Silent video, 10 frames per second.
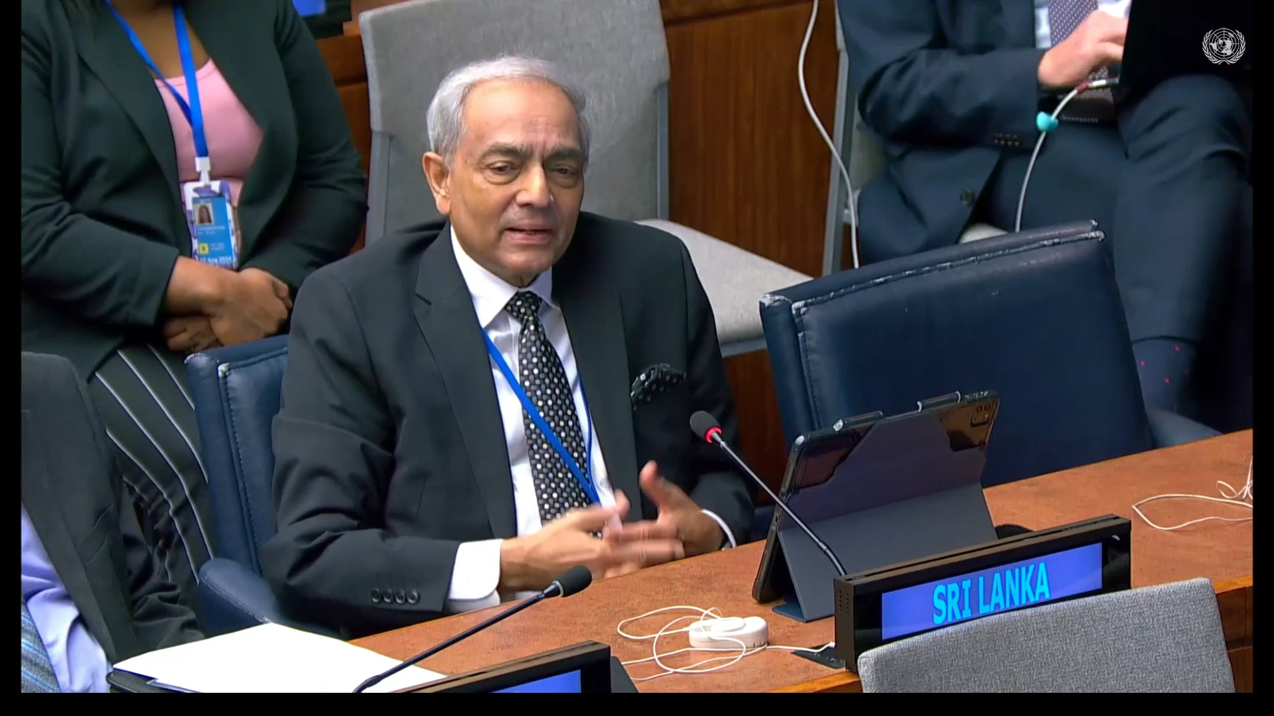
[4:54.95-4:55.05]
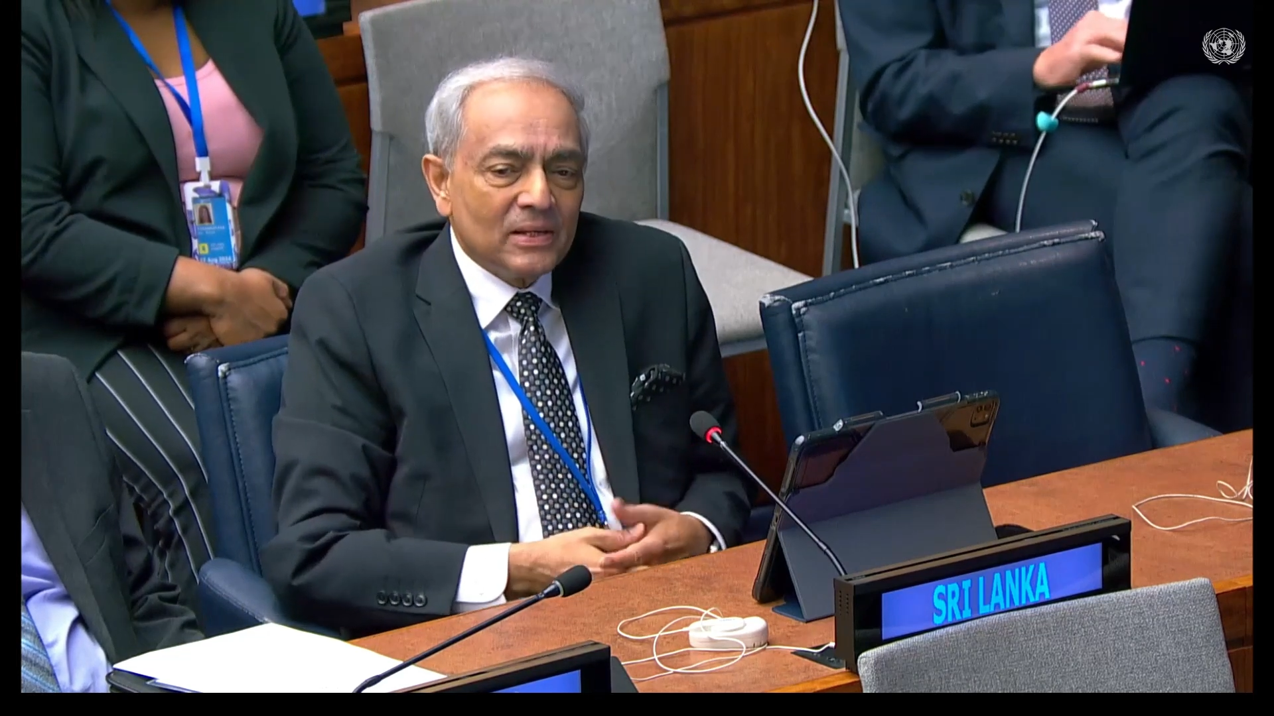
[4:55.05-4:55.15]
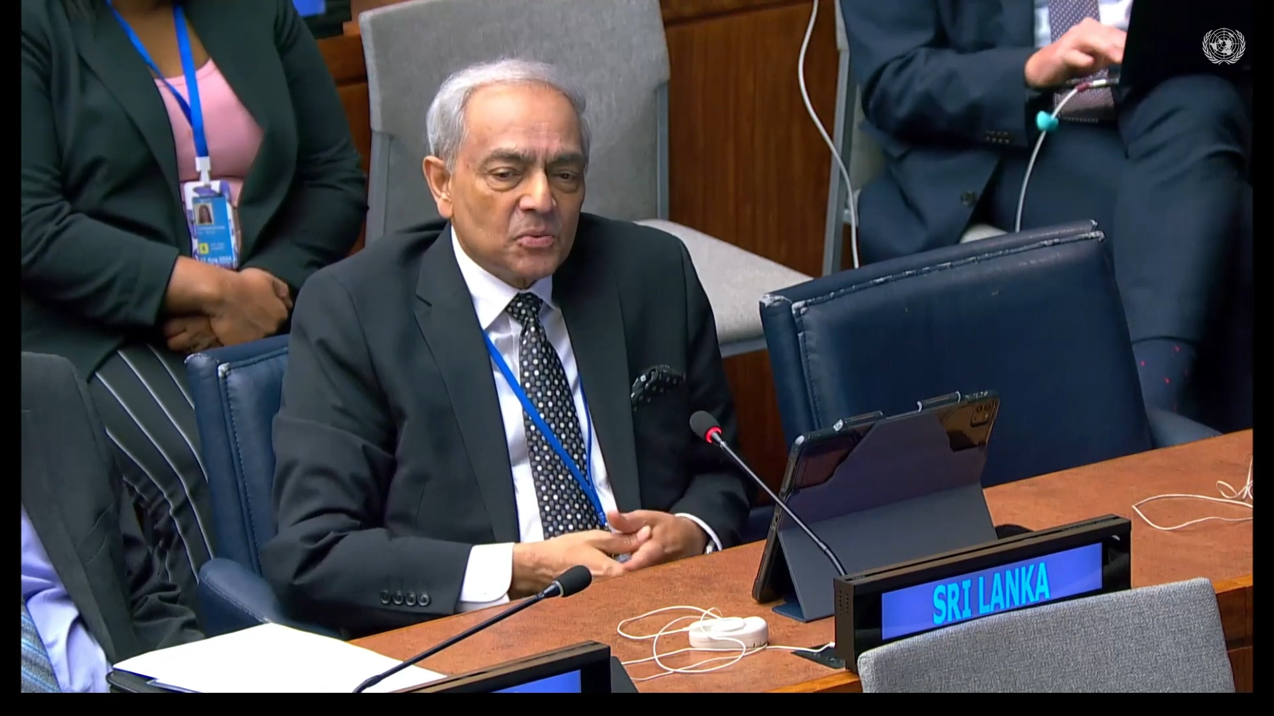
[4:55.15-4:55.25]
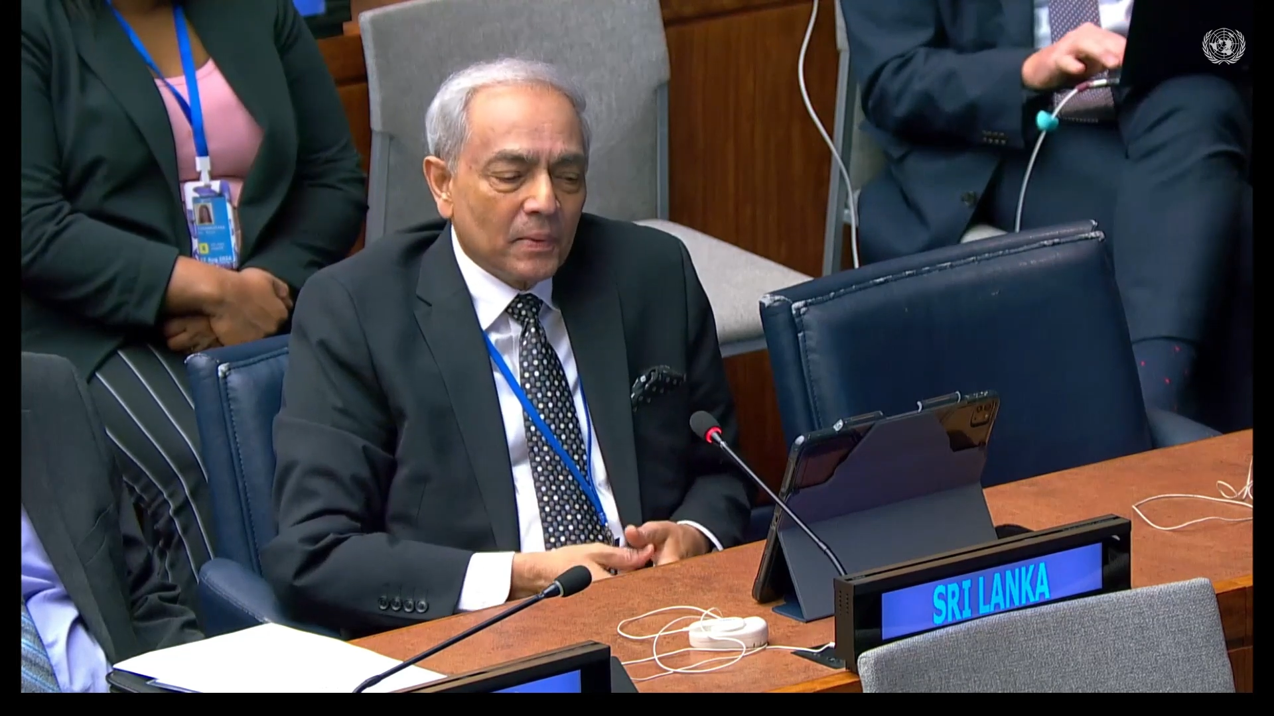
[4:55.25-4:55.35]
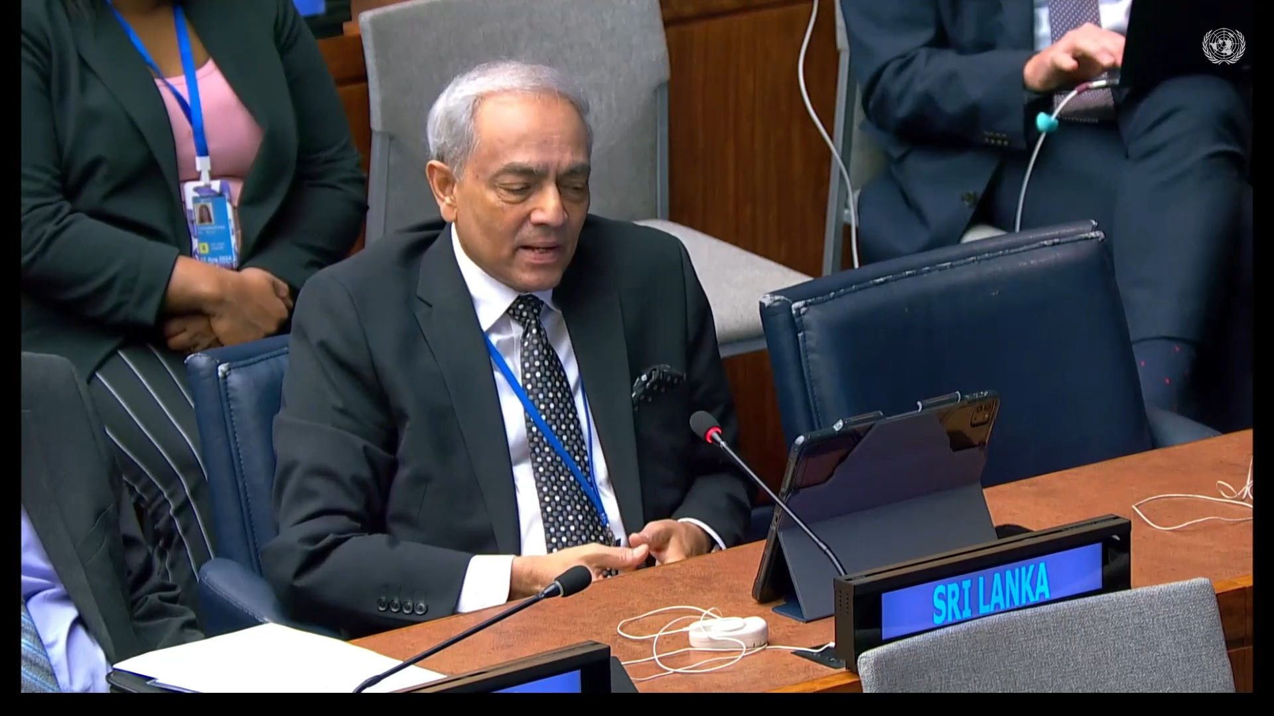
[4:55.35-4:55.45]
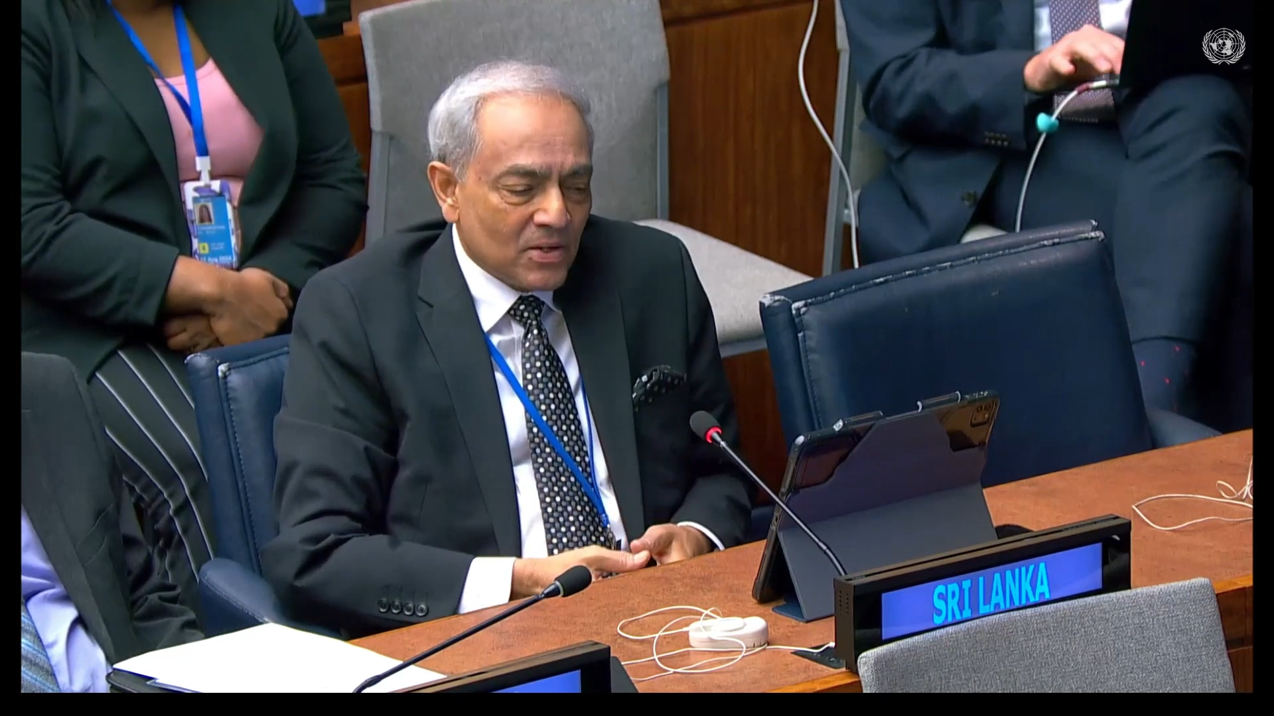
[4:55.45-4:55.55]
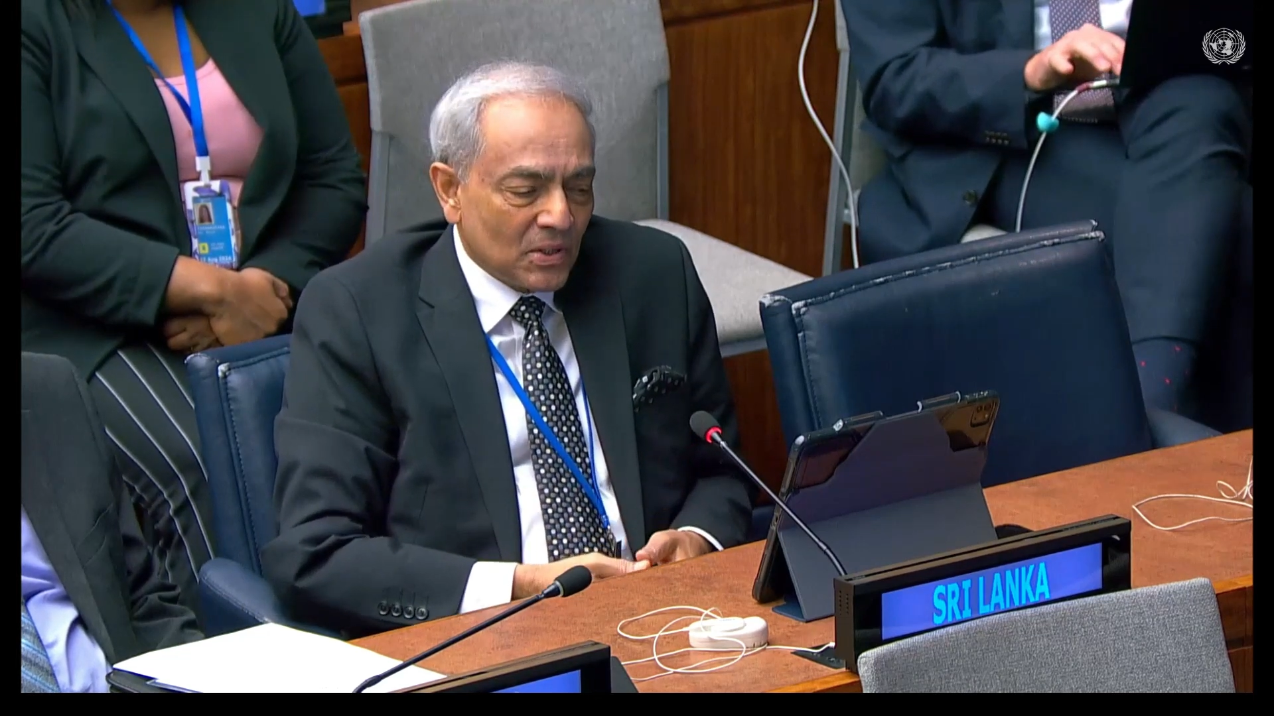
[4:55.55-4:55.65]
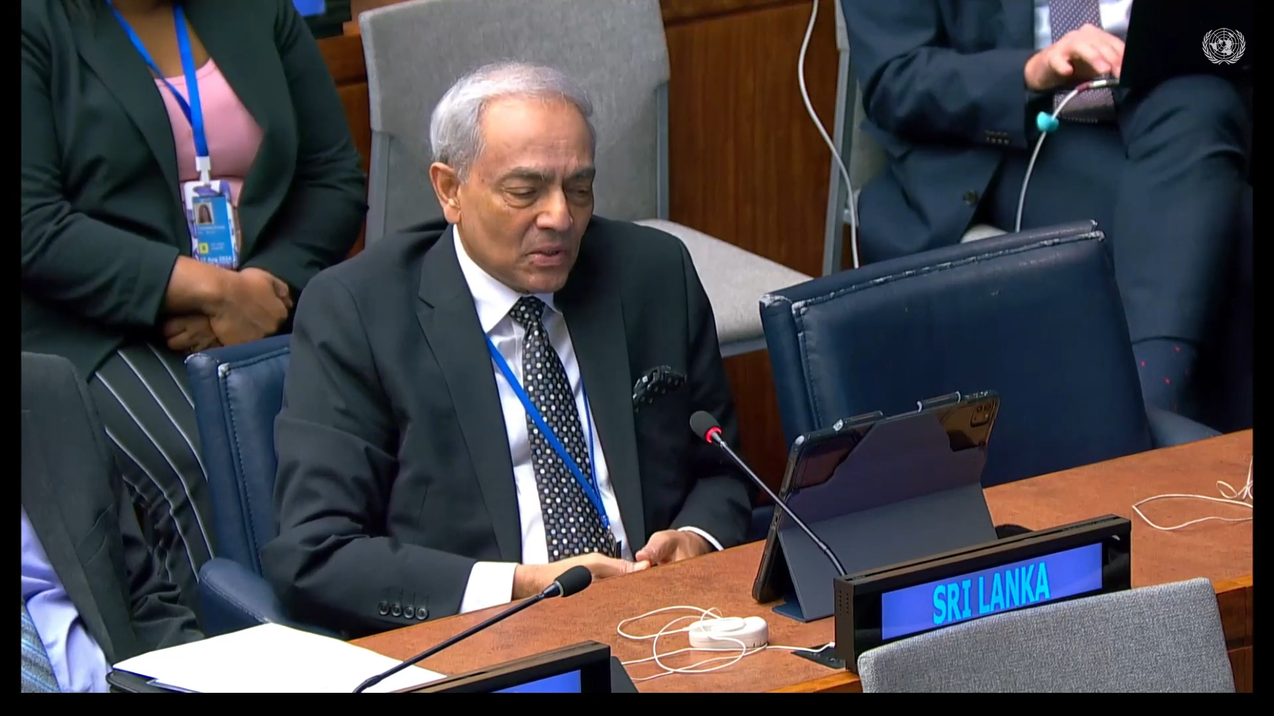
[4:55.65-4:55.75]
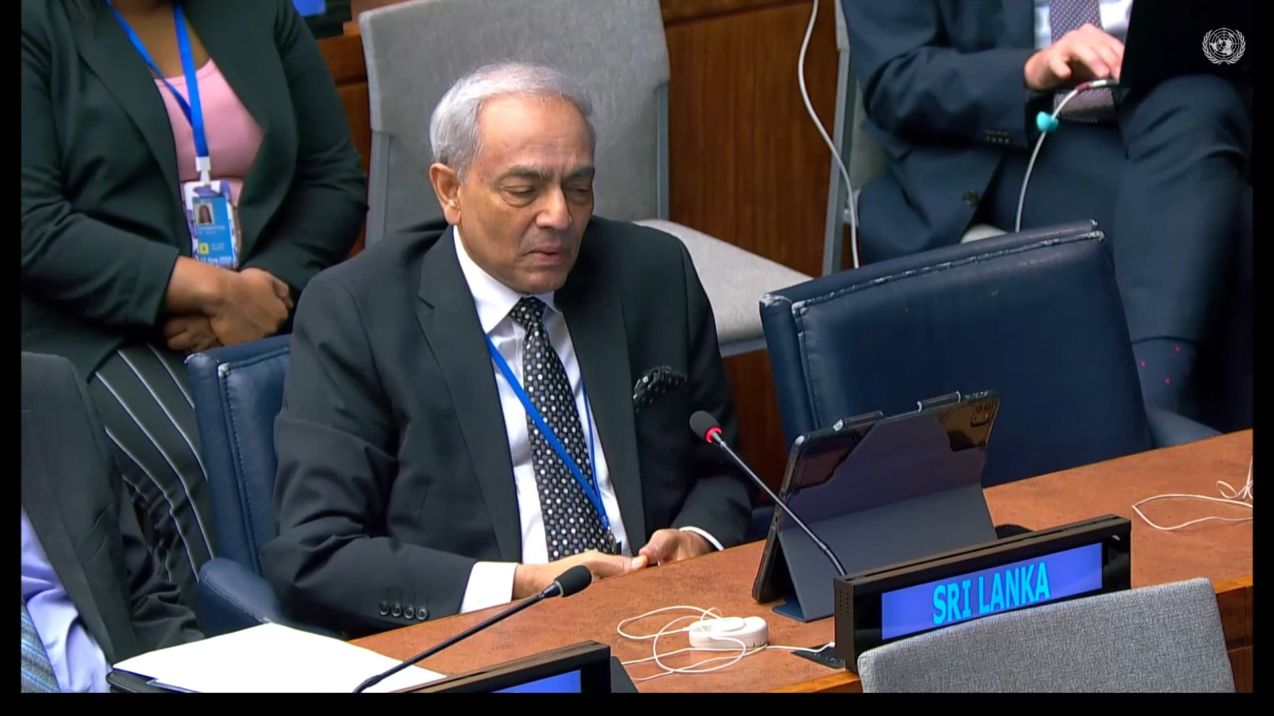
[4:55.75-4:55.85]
inspiration,